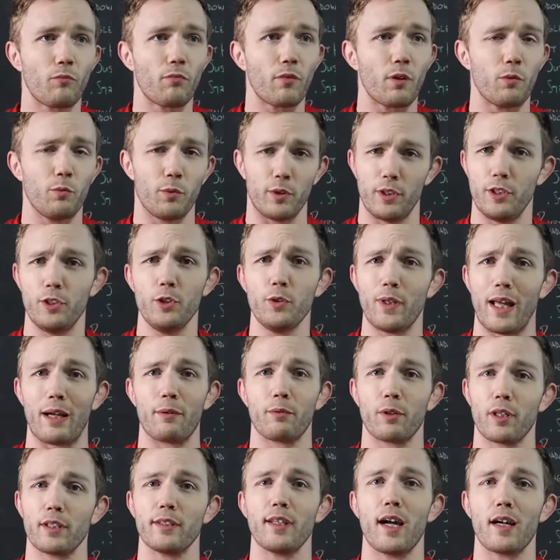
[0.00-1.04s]
we're gonna do that.
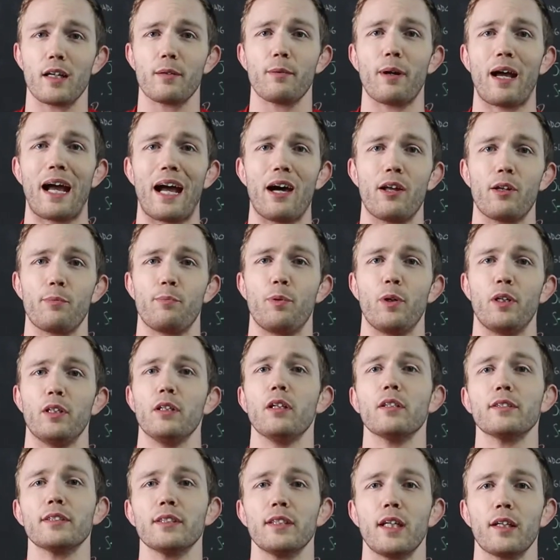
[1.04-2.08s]
We're gonna talk about how to put it
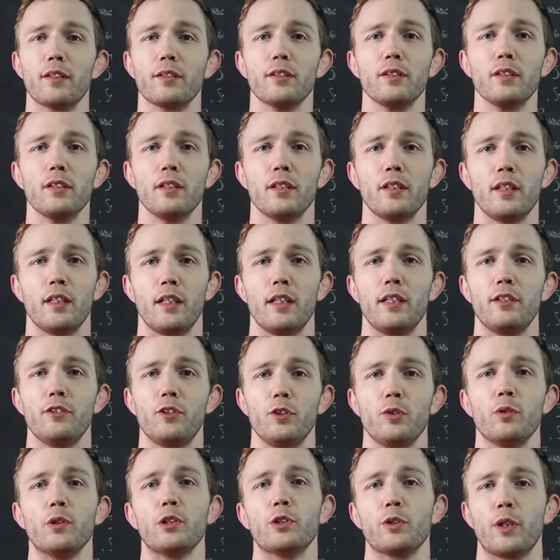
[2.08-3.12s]
all together
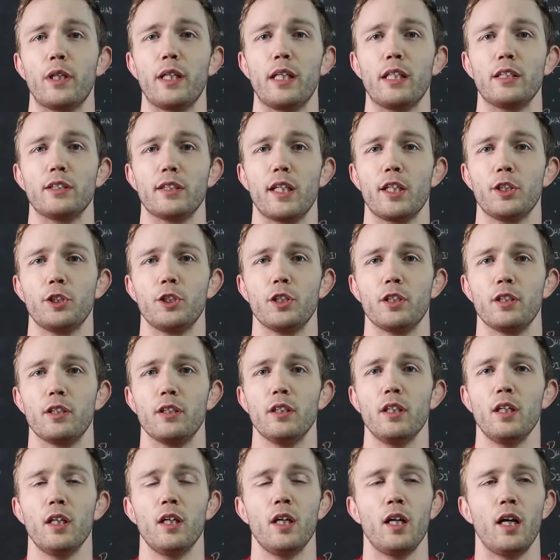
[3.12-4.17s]
into a training session,
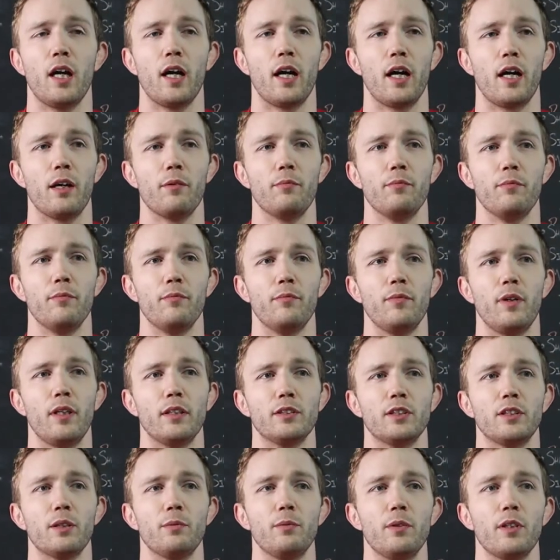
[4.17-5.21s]
and
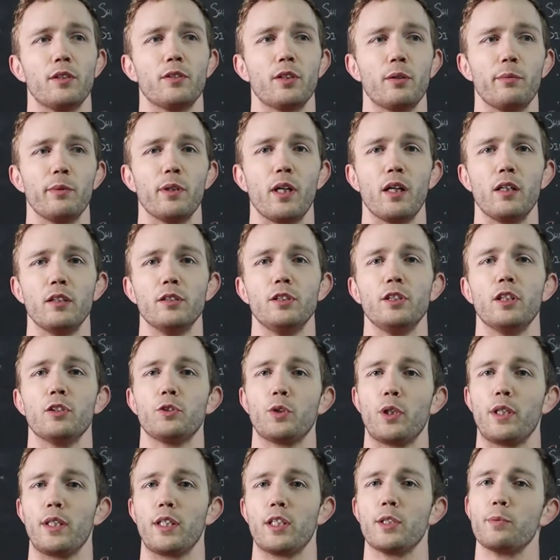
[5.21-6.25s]
some of the terminology I'll
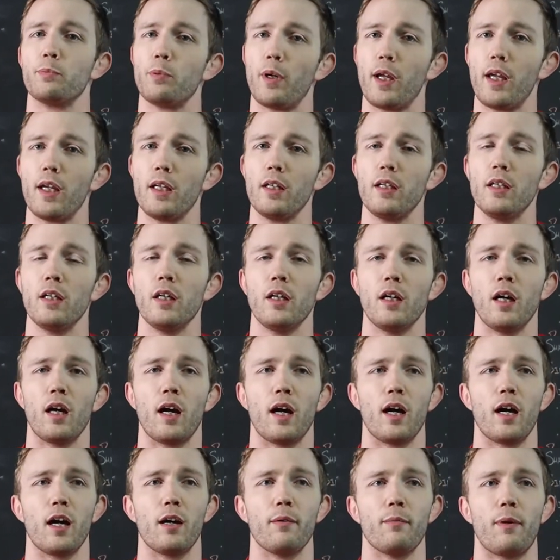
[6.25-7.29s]
try to explain.
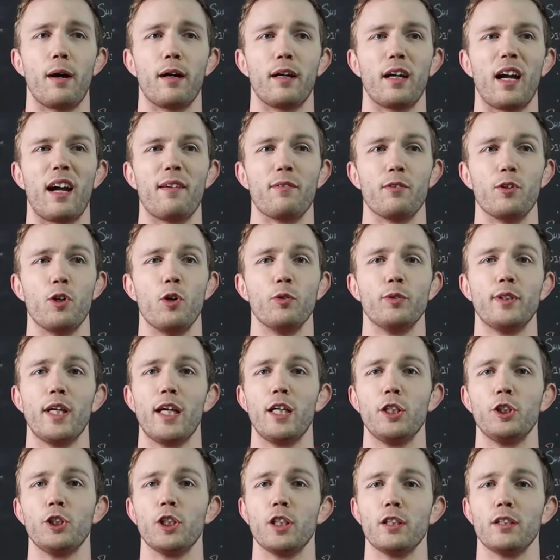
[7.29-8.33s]
I'm gonna have a
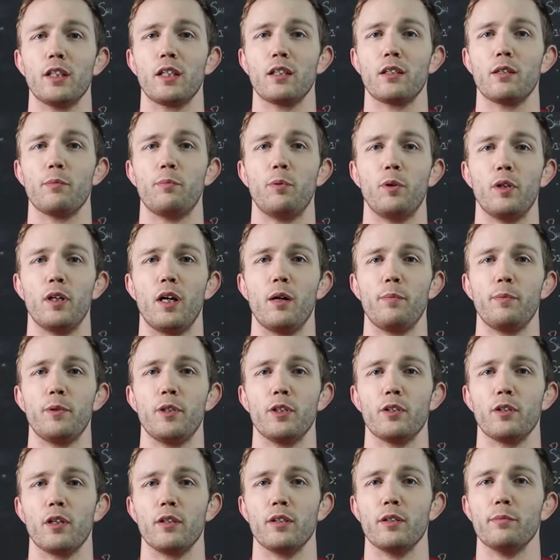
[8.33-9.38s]
notation that I'm gonna put up
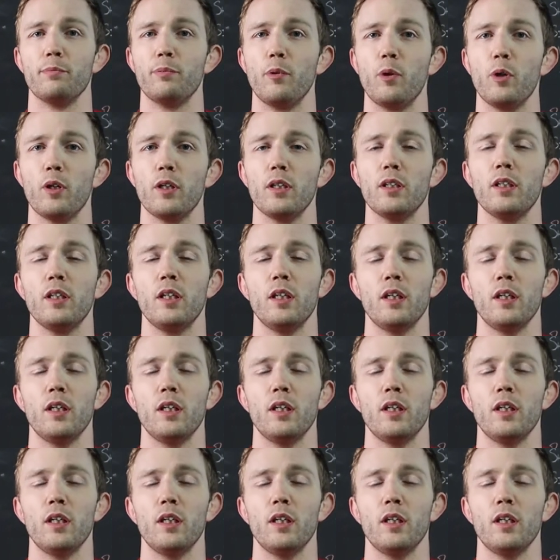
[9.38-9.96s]
here on the board